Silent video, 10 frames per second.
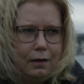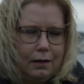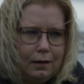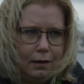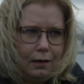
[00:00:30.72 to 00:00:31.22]

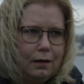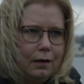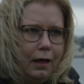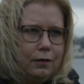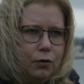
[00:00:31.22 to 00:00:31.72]

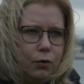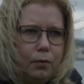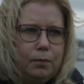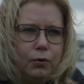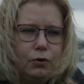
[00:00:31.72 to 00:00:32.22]
get the
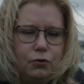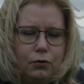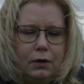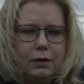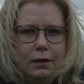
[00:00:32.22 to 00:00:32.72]

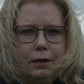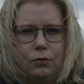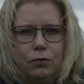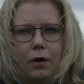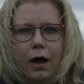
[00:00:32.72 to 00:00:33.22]
opportunity
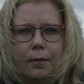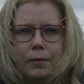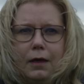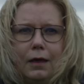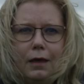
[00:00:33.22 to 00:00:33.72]
to come
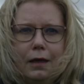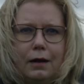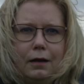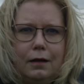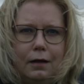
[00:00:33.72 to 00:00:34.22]

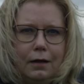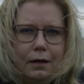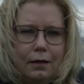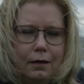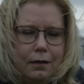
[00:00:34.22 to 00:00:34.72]
here
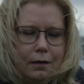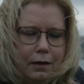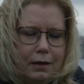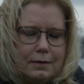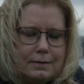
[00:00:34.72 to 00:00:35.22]

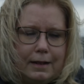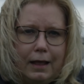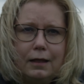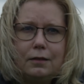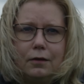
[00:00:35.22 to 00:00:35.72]
years
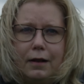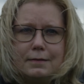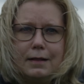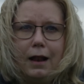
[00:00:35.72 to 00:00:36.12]
later as a